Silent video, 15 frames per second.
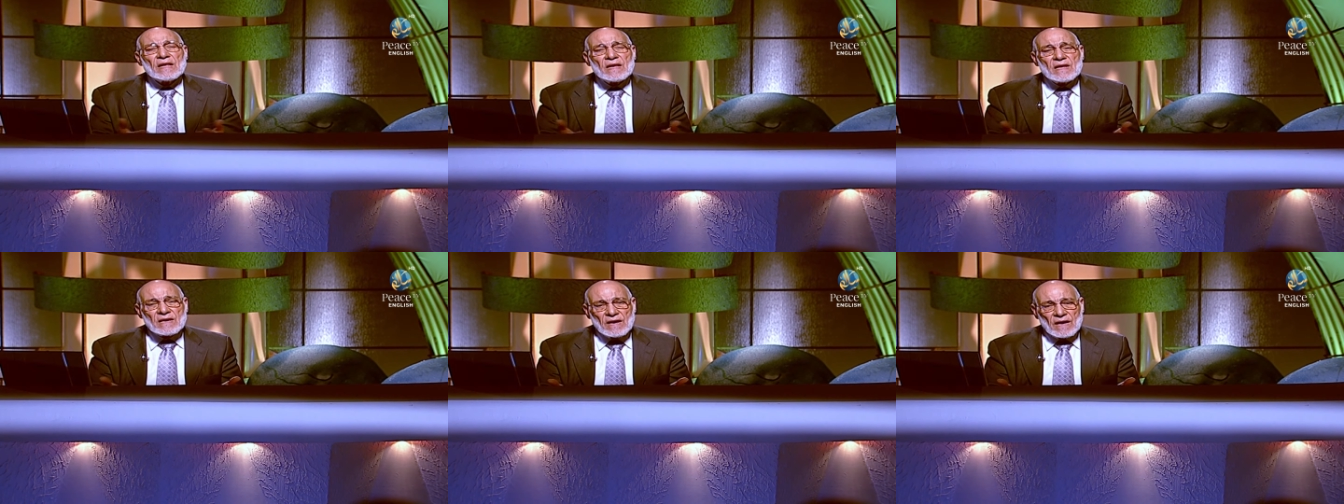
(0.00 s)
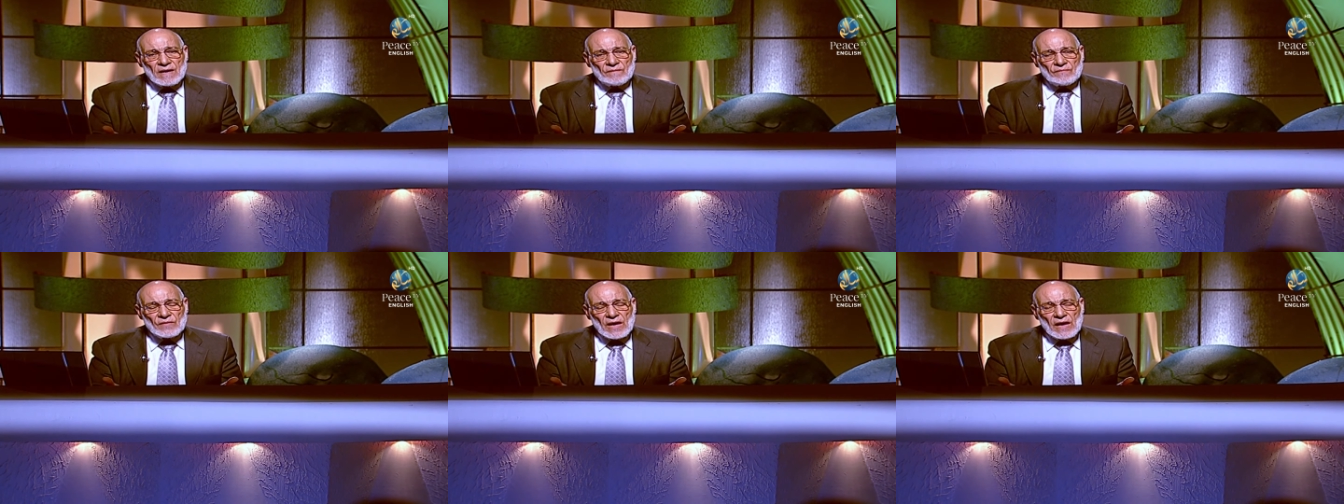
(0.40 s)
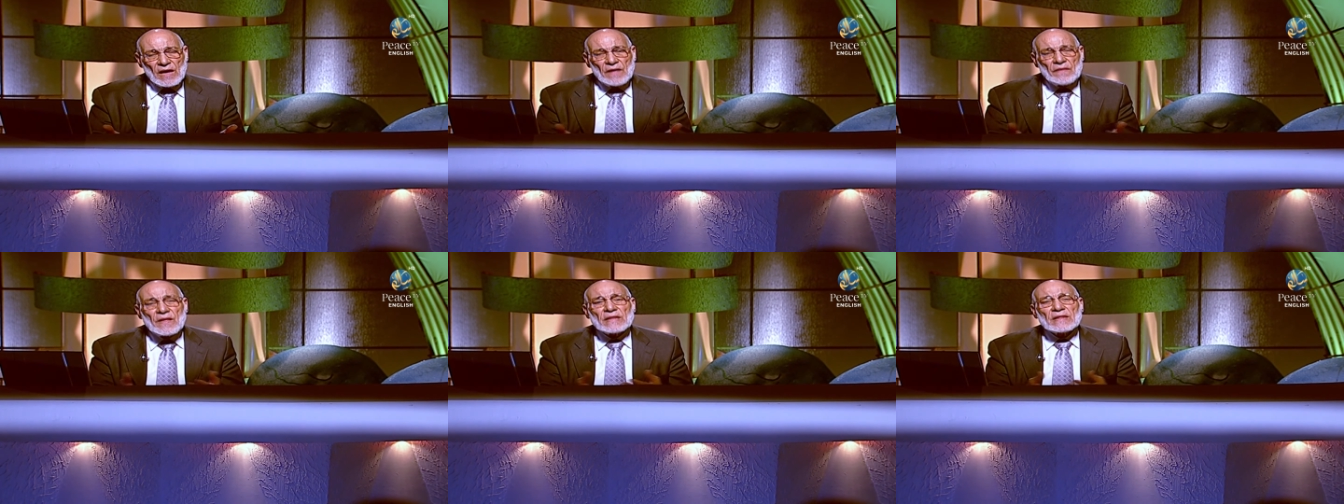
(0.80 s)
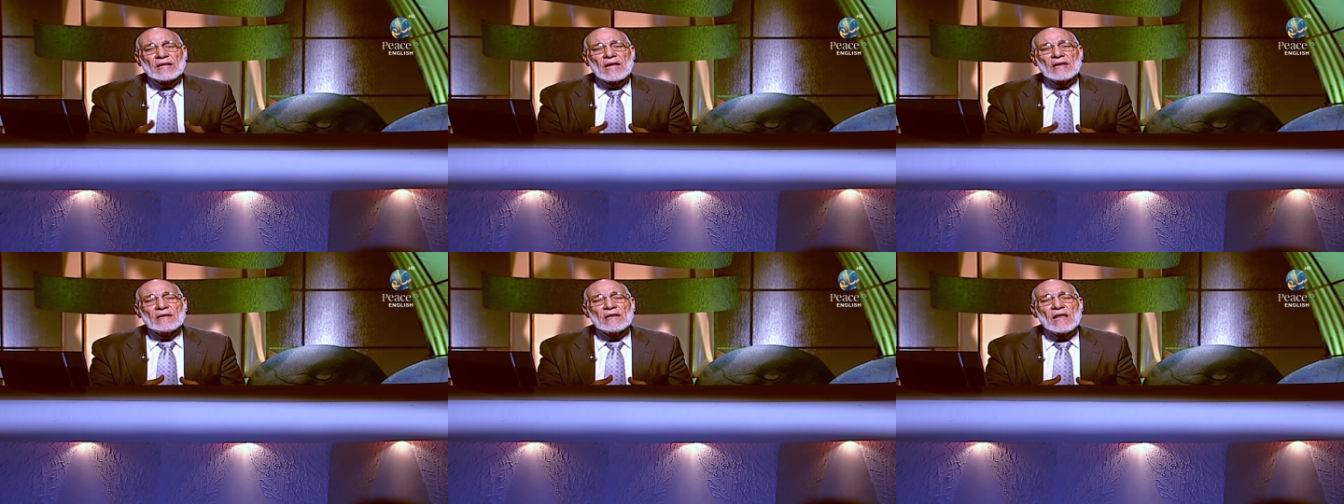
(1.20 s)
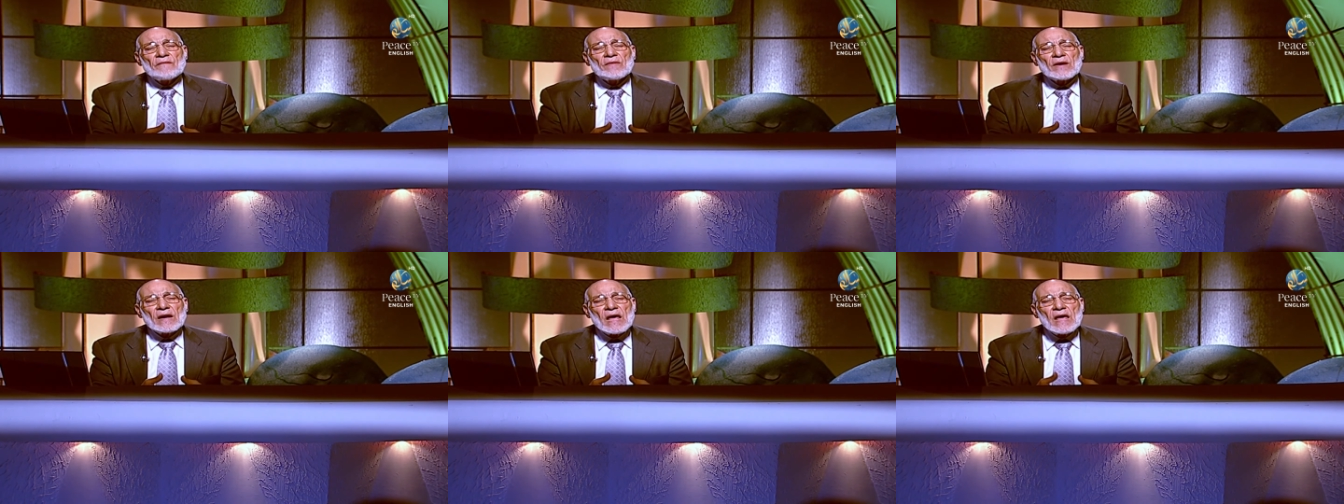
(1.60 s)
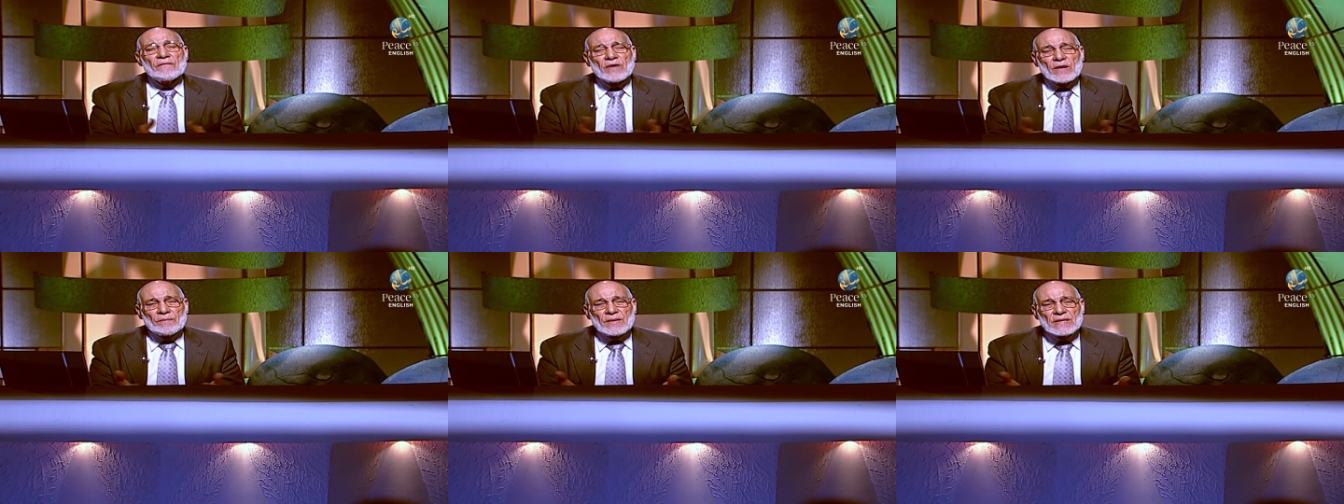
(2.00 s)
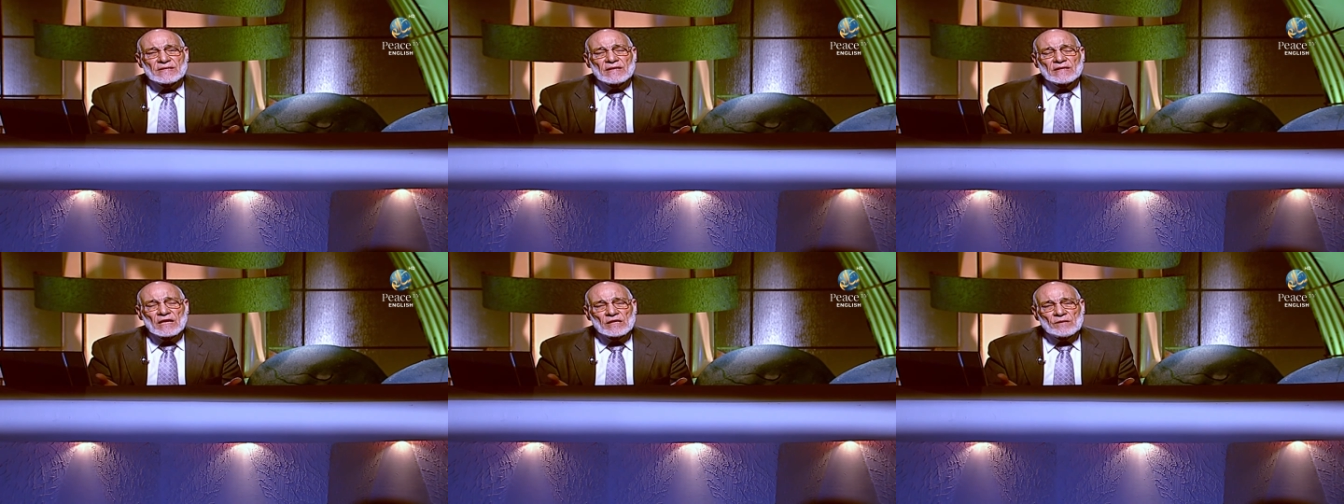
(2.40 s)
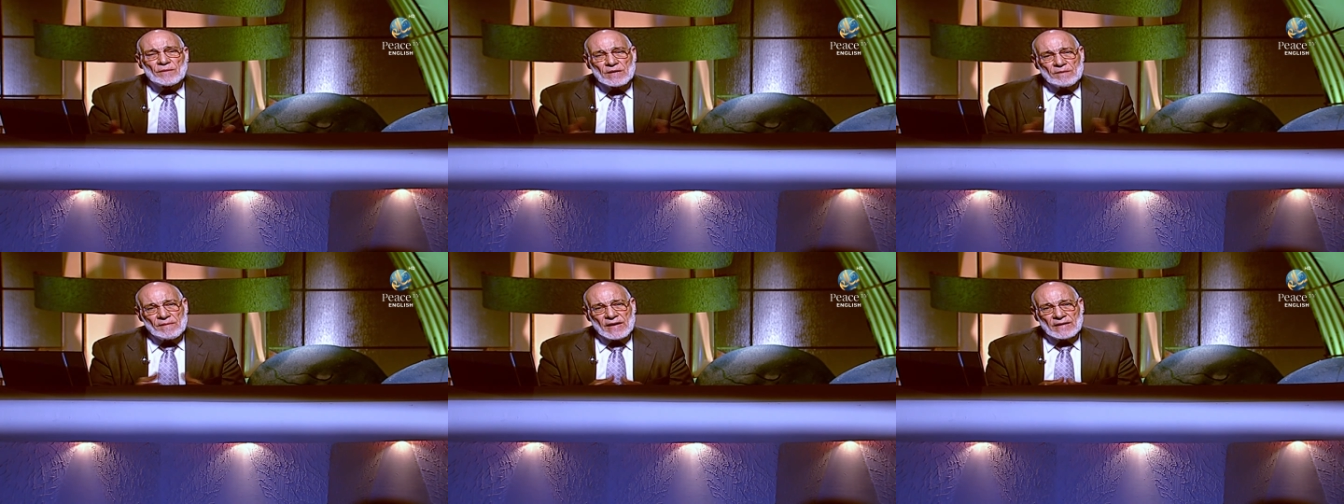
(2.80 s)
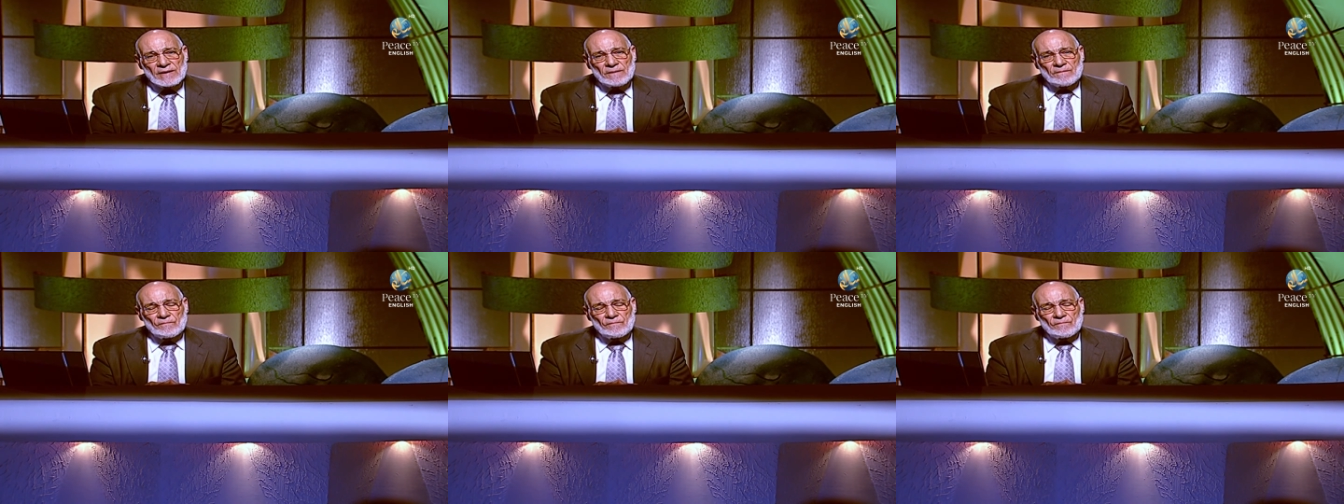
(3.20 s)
area that can never ever be settled by man